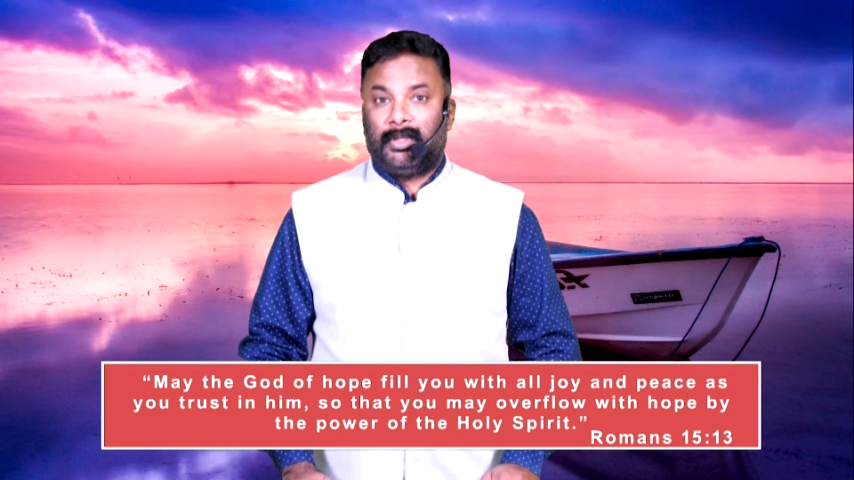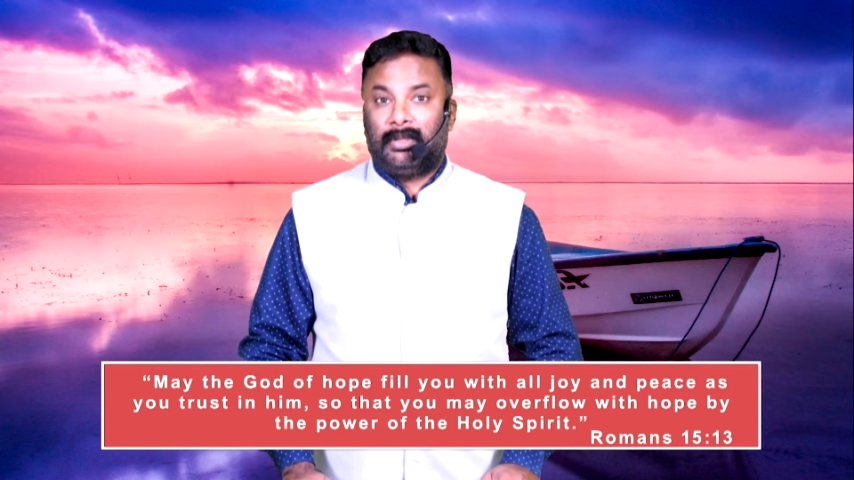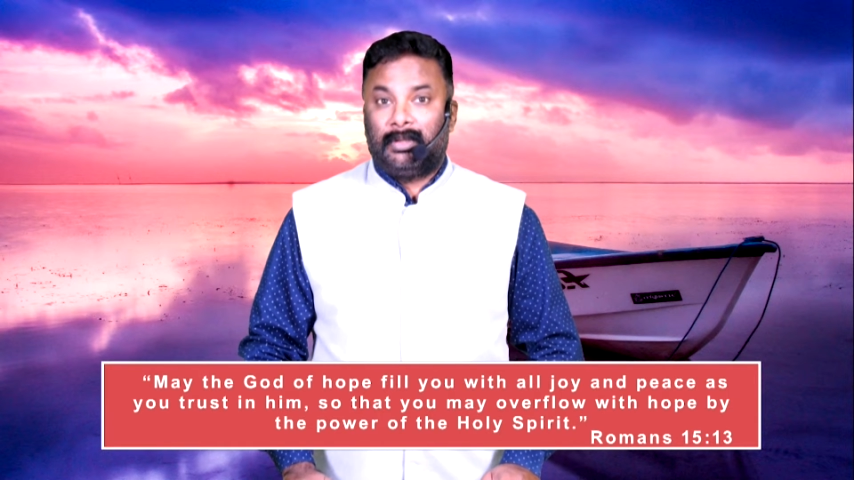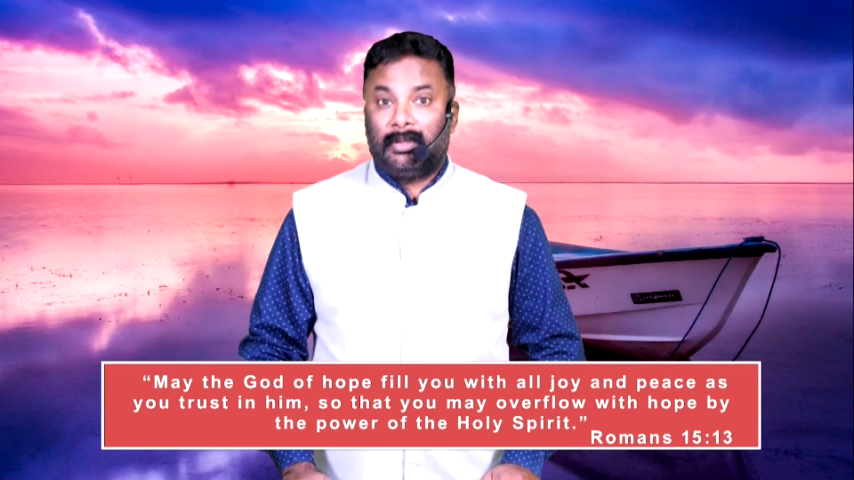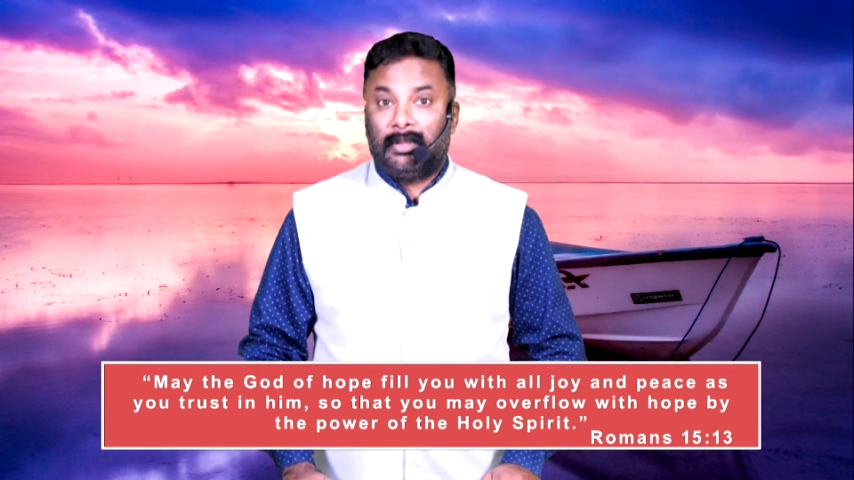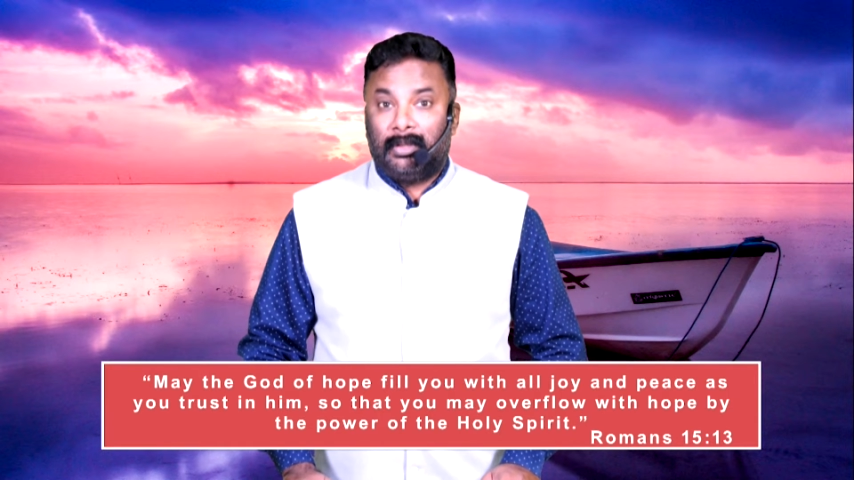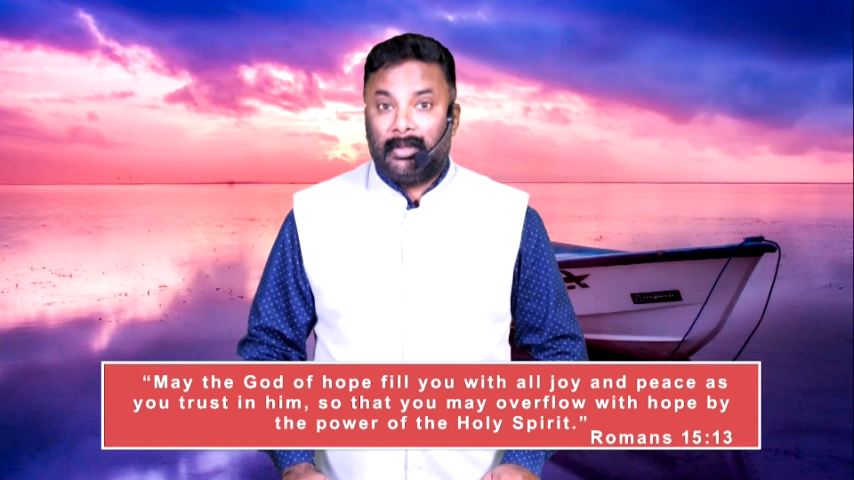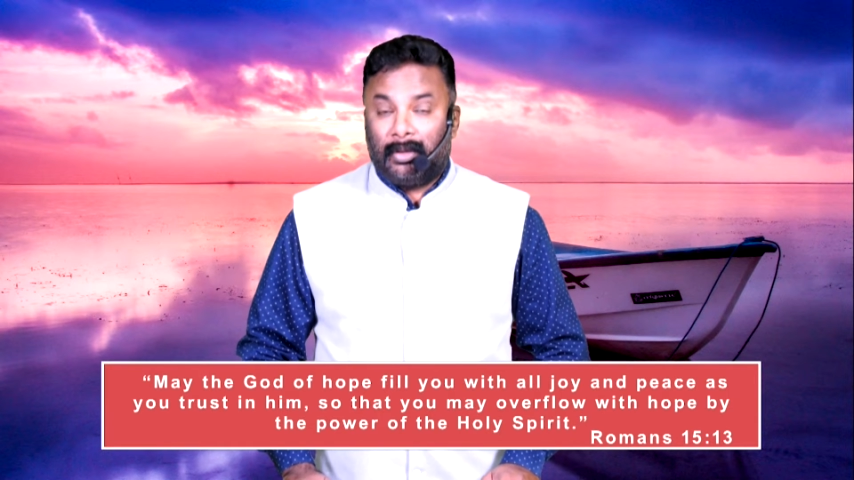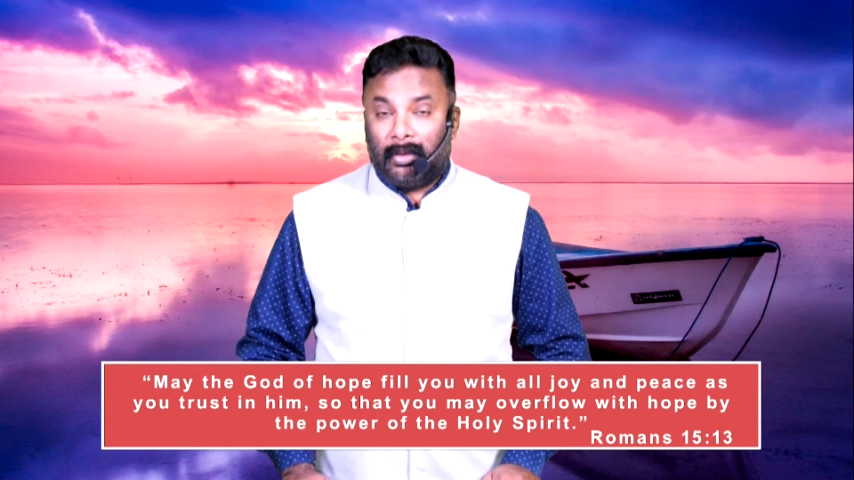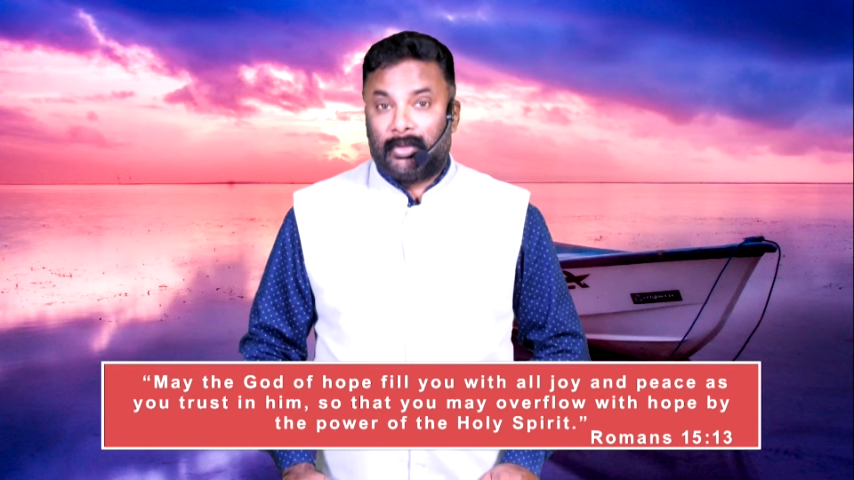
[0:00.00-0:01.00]
with
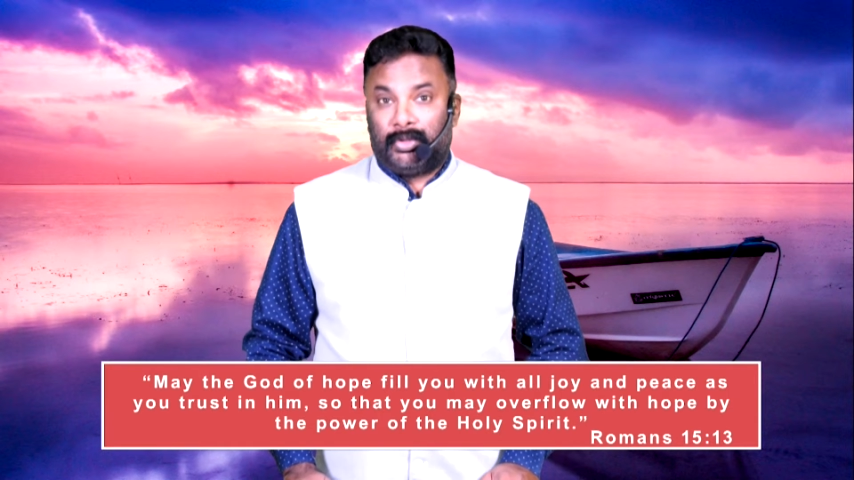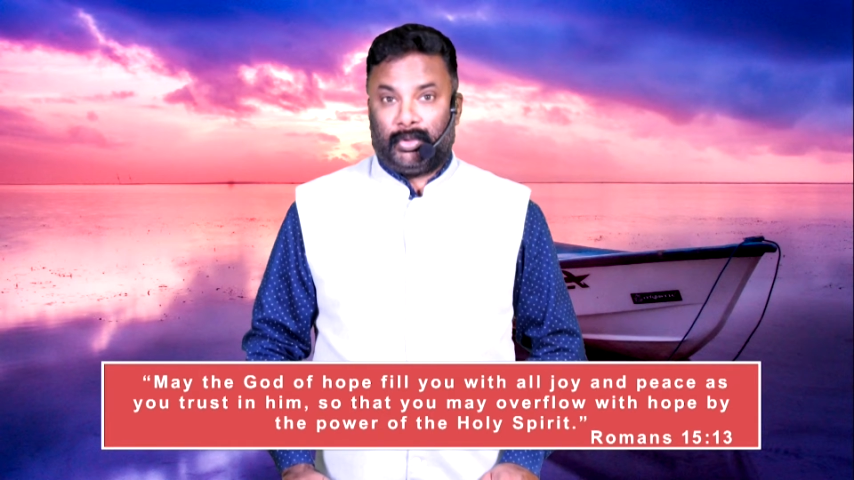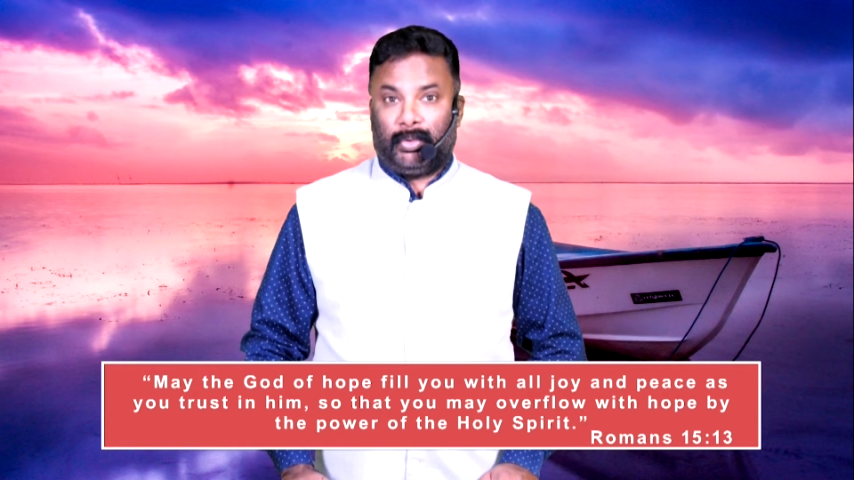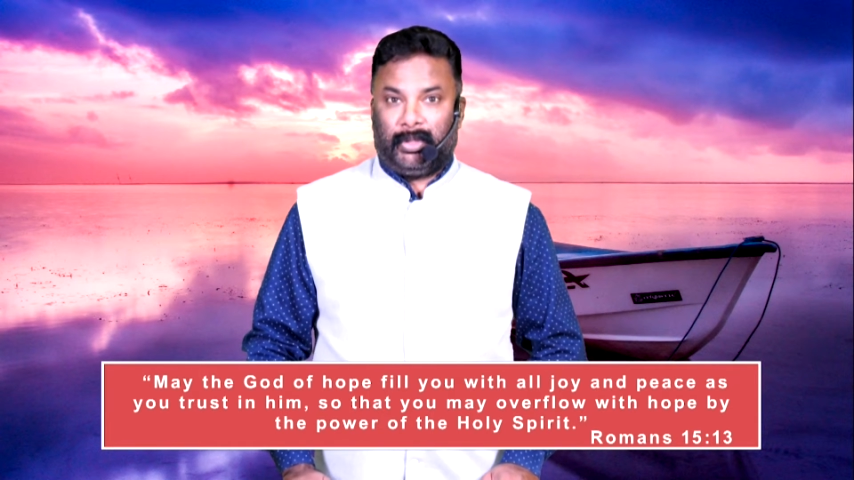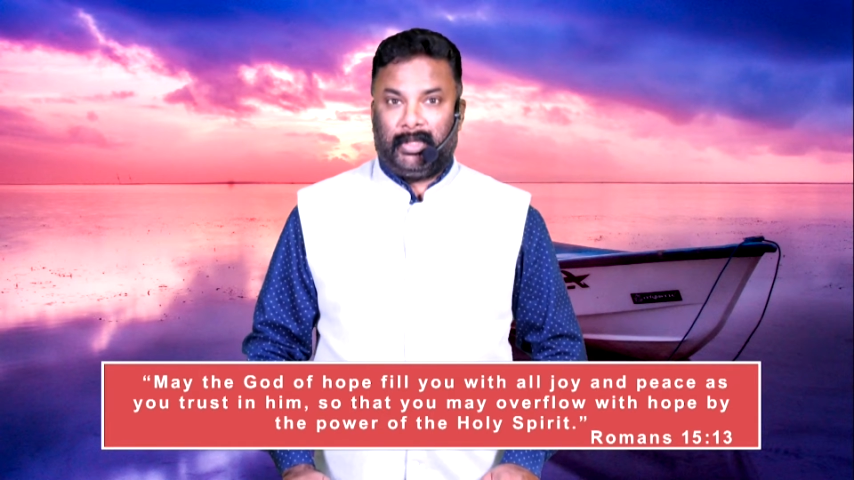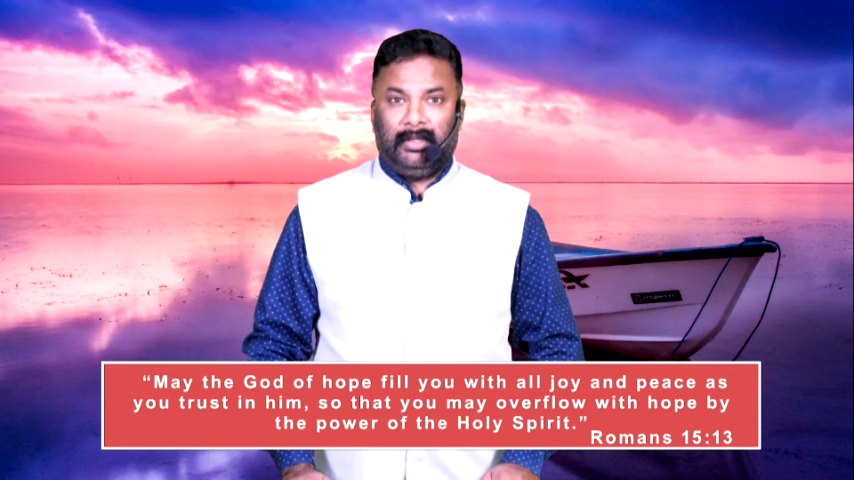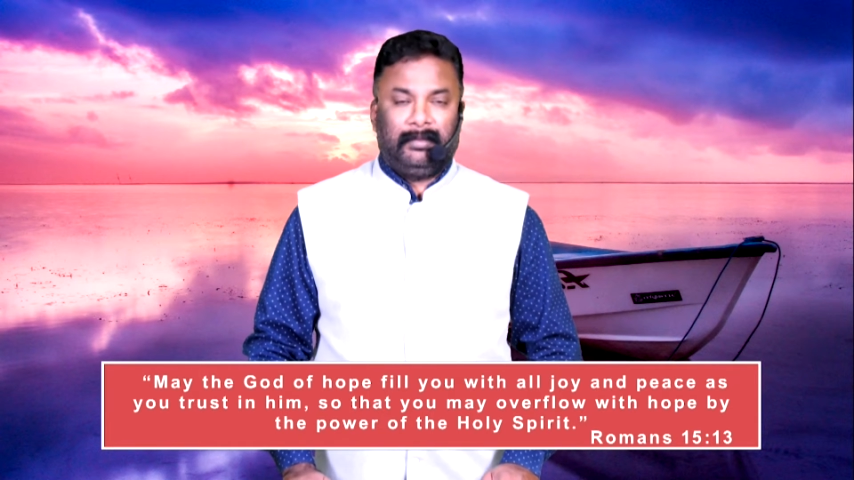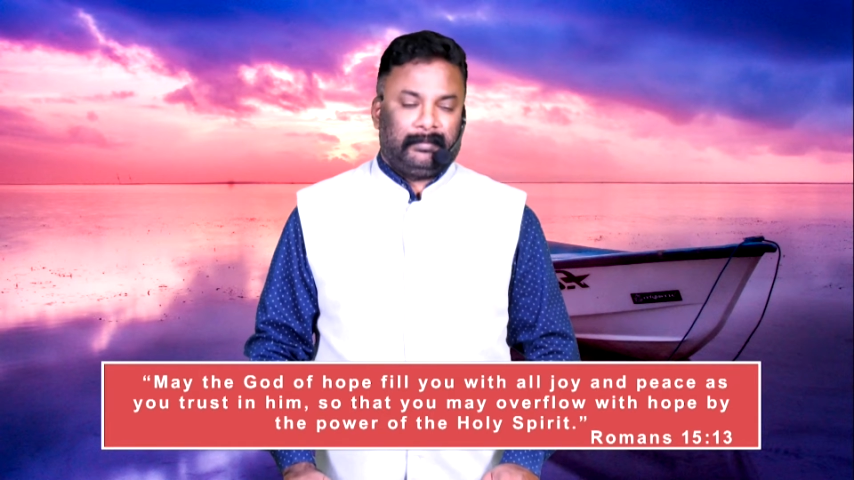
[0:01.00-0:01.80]
all joy.